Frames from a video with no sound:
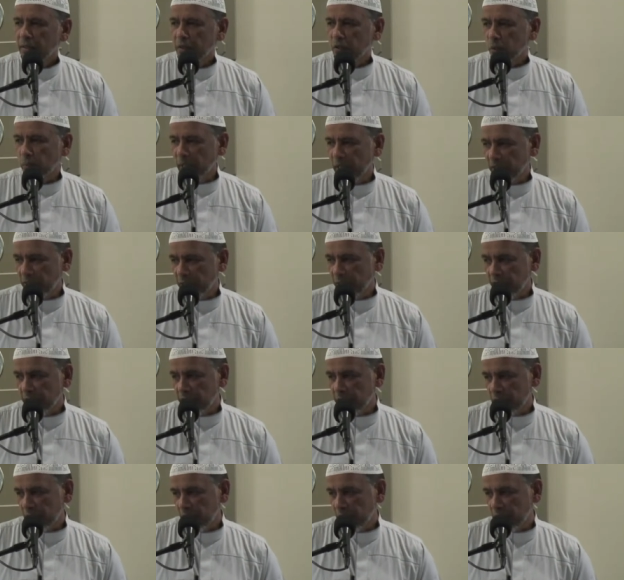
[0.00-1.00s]
to make
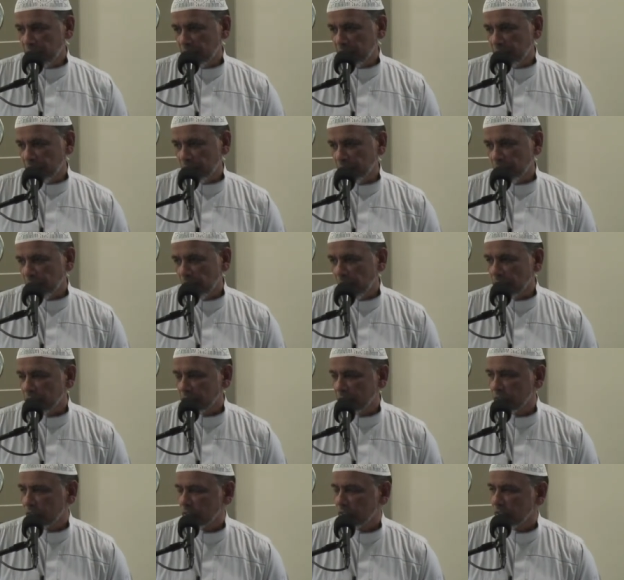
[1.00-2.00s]
things easy for
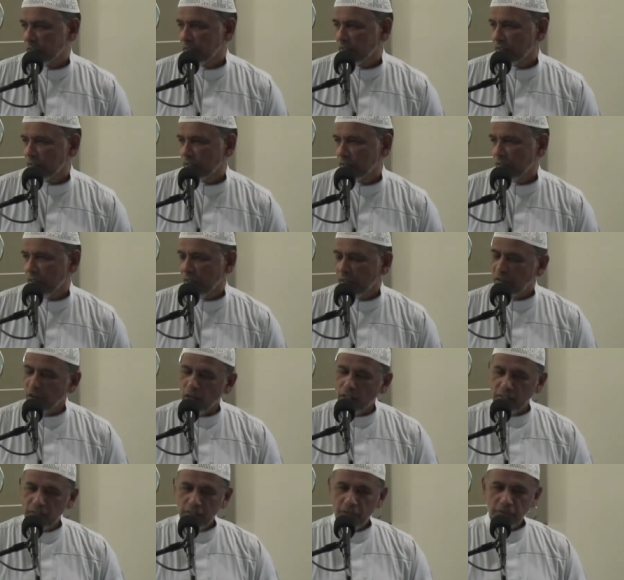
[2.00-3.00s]
us and
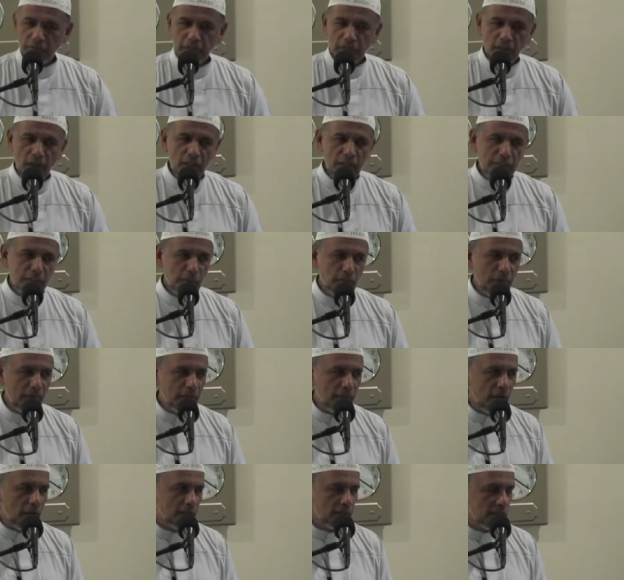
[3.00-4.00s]
not difficult
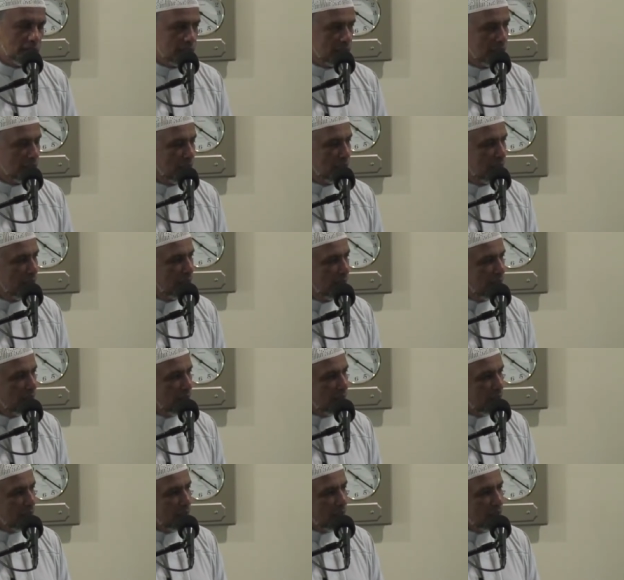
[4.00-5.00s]
upon us.
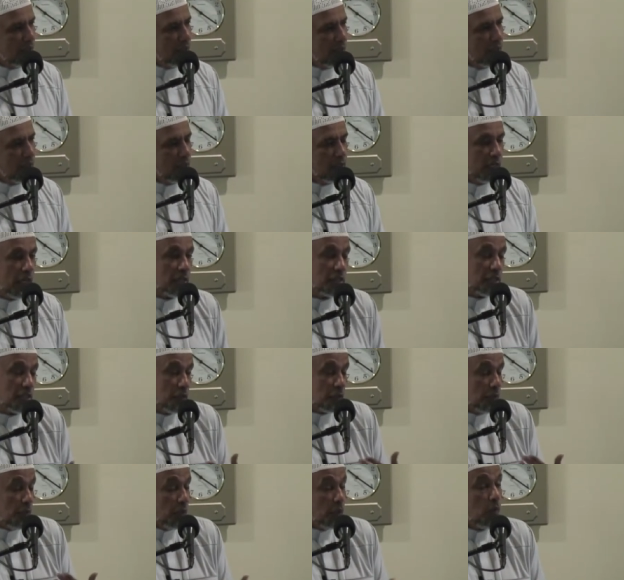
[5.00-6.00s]
And
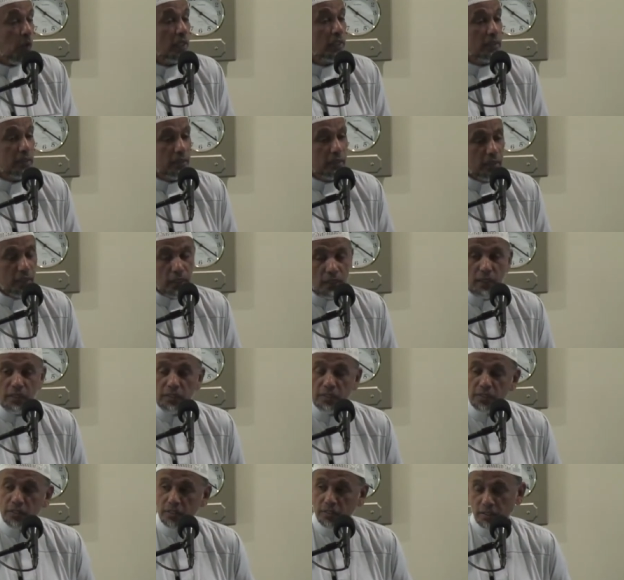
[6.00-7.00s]
yes, we want
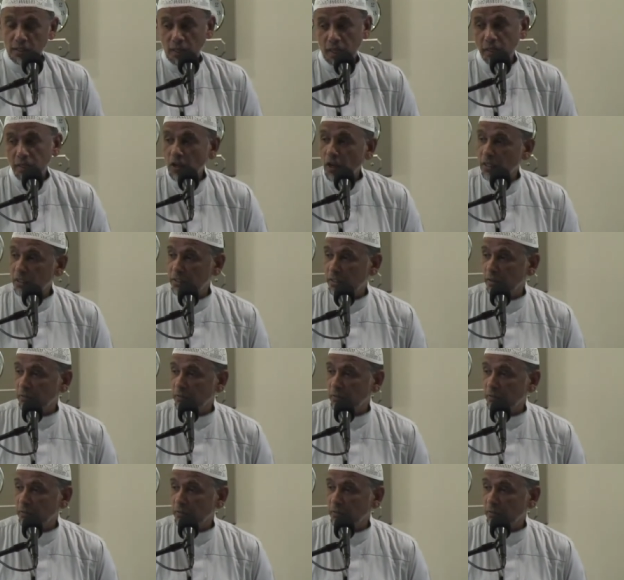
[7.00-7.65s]
ease and not